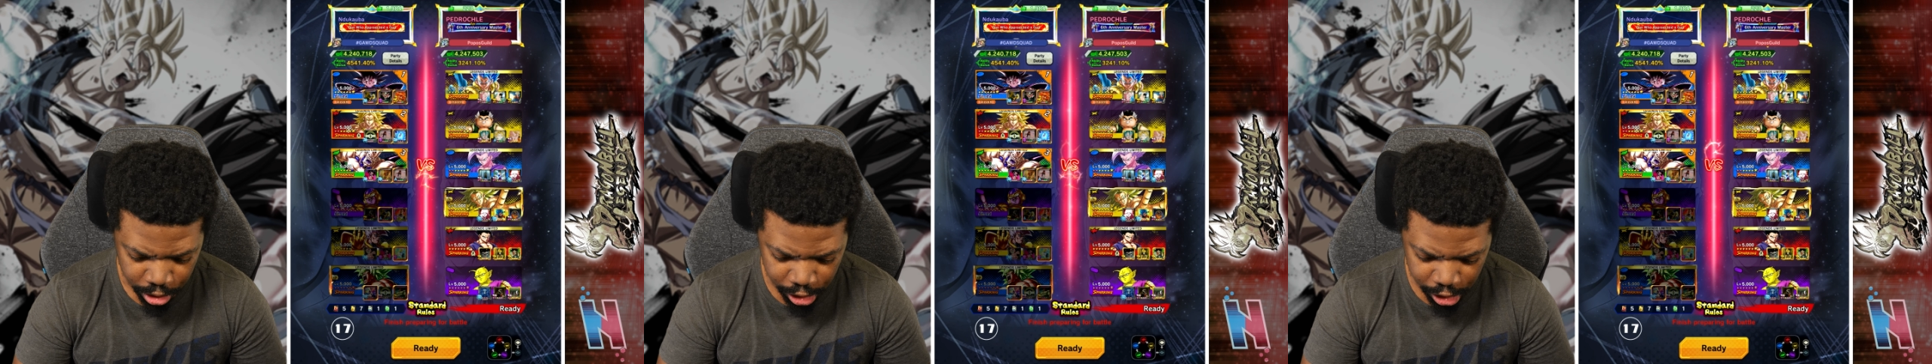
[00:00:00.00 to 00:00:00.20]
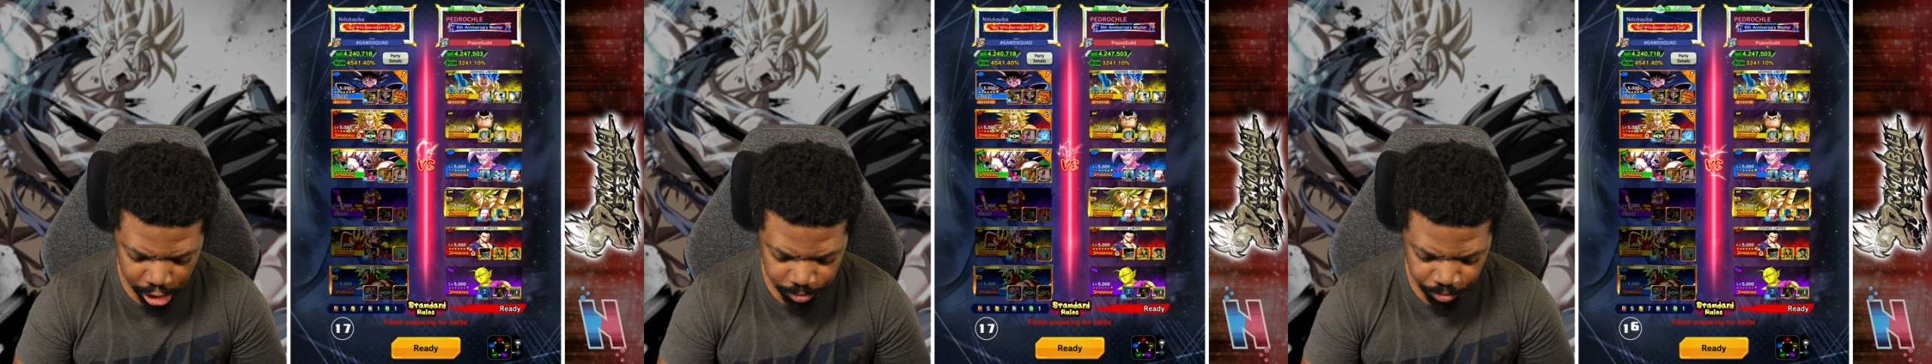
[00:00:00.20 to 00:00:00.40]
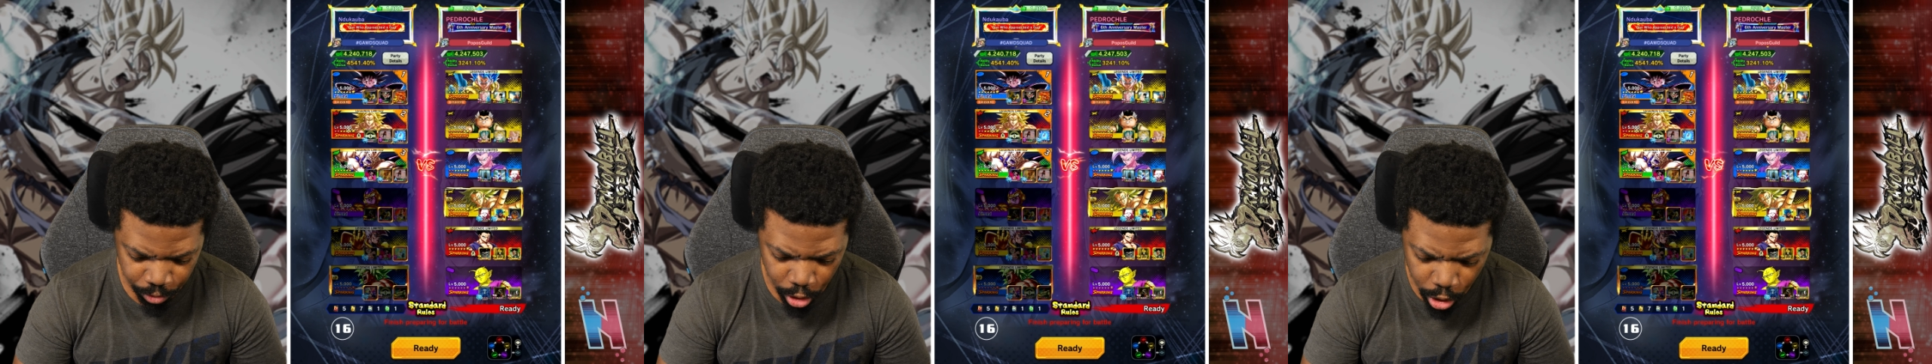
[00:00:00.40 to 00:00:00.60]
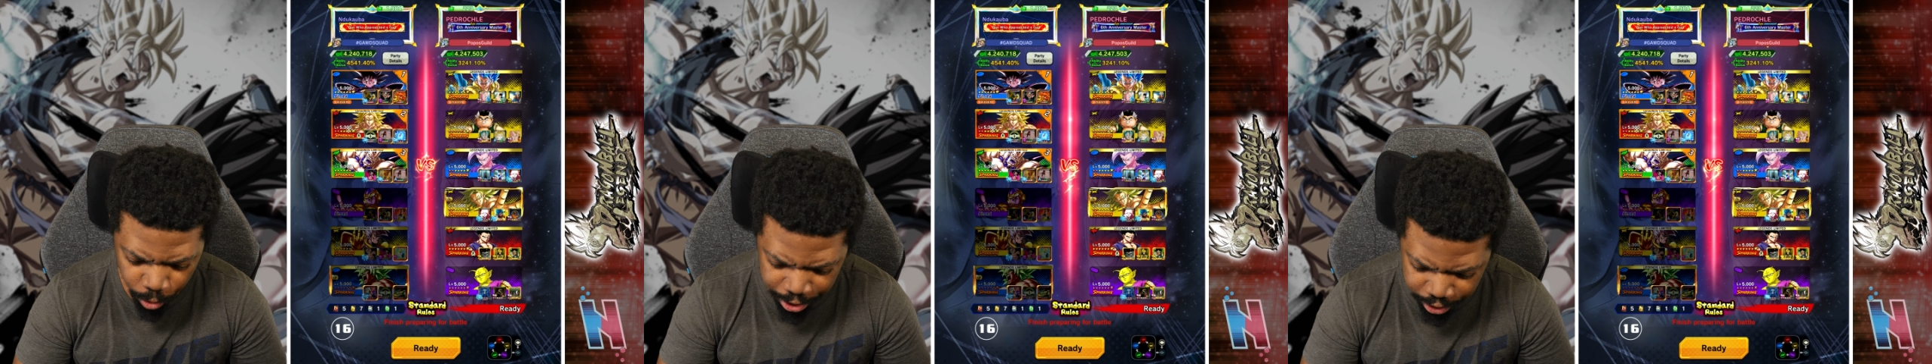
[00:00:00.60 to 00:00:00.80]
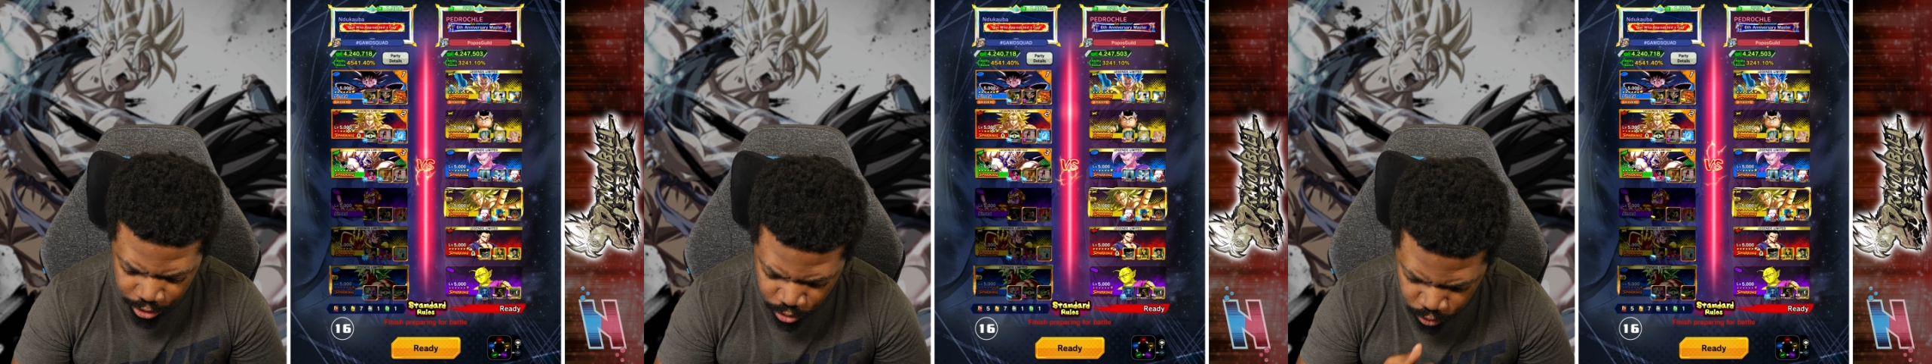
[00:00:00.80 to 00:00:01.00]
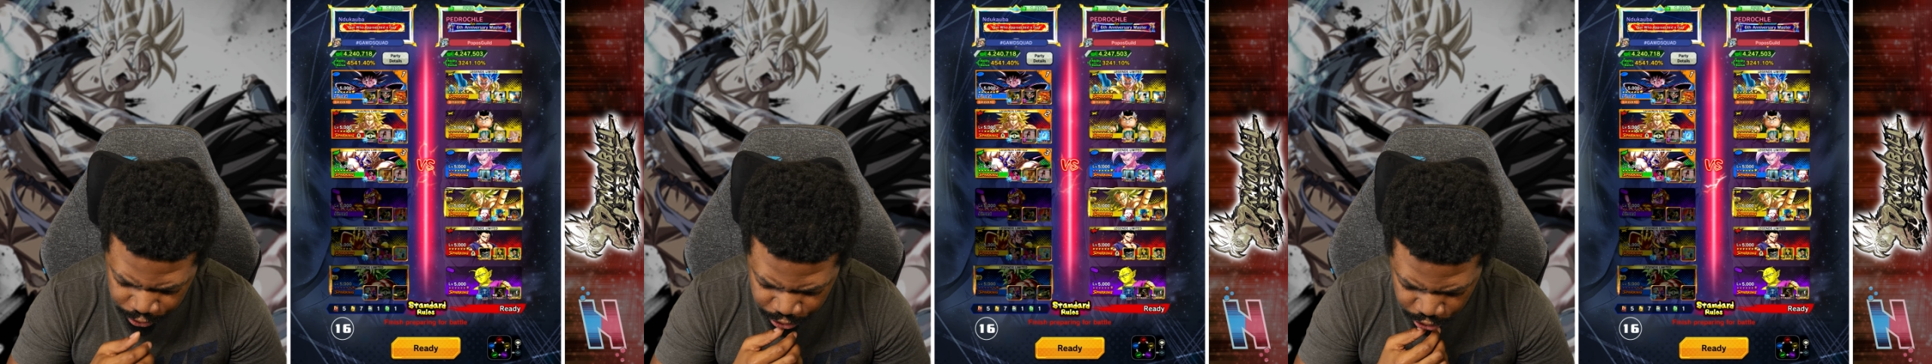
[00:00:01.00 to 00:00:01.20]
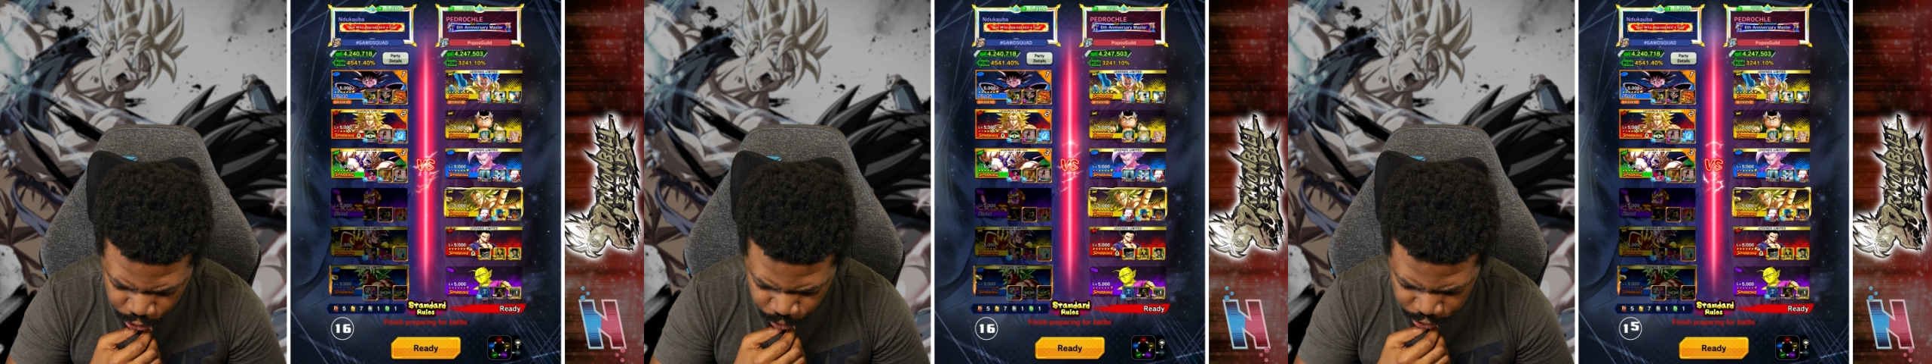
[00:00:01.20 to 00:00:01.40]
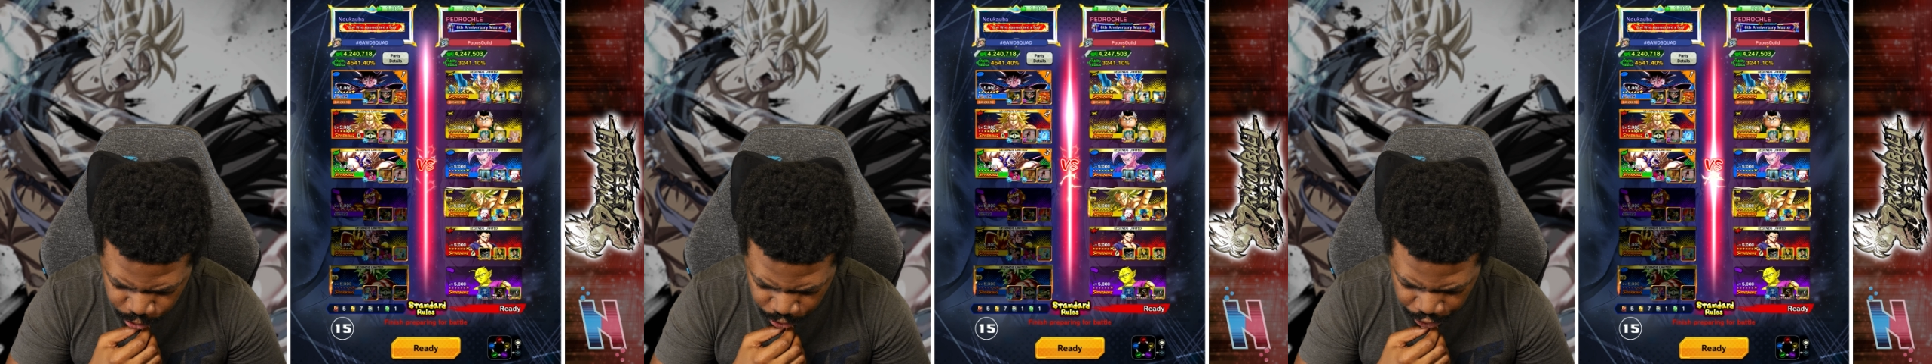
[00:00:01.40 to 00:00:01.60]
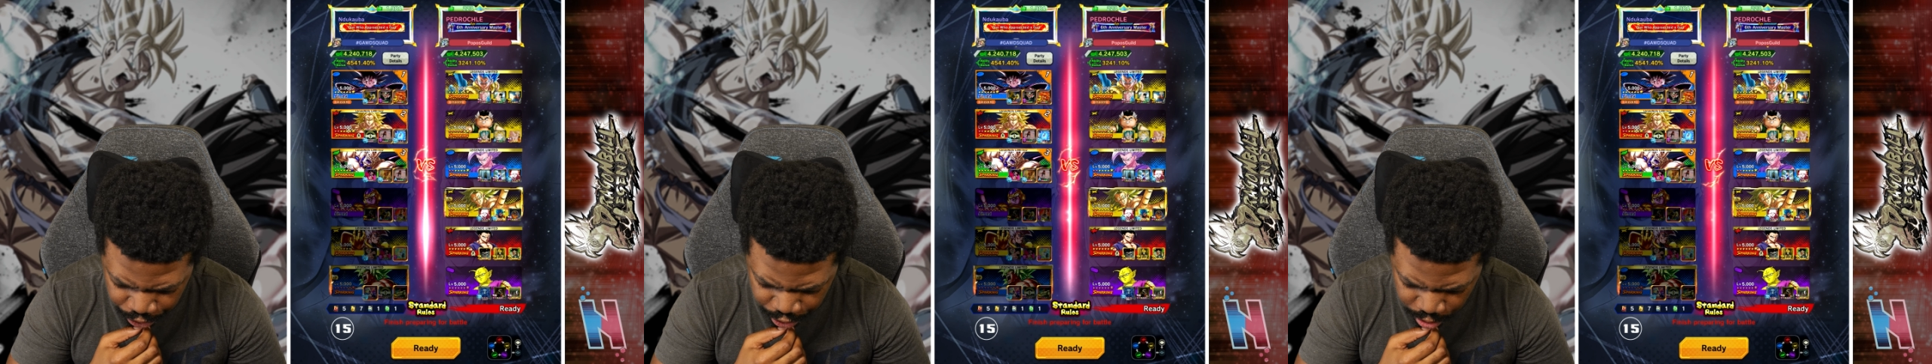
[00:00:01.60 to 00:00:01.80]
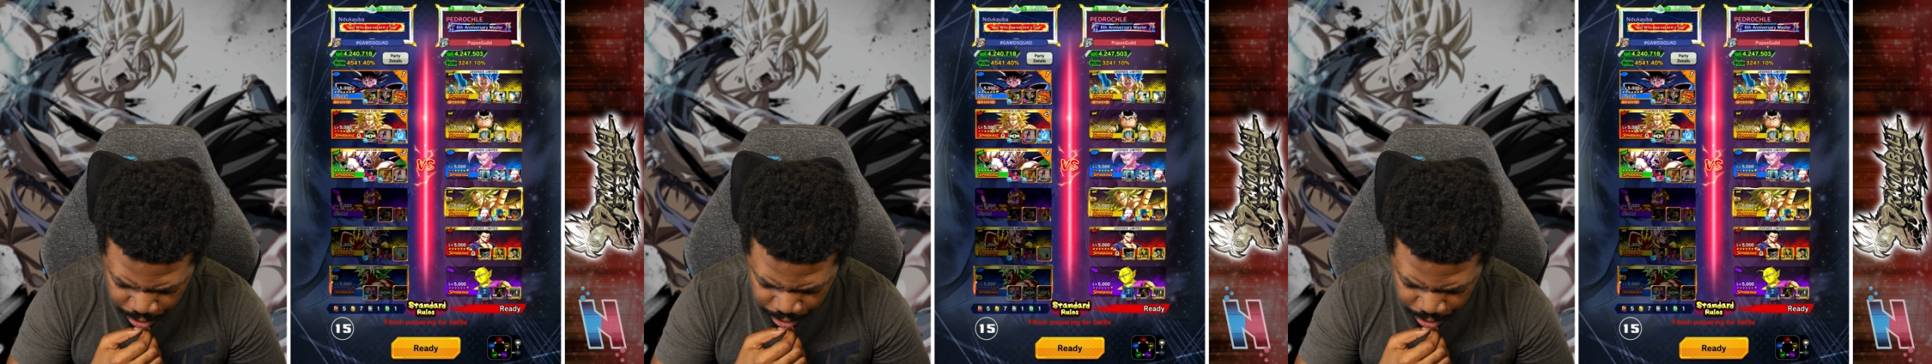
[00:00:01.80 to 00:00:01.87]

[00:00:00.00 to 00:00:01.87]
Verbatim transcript: Uh, oh, wait. Question is, which one are you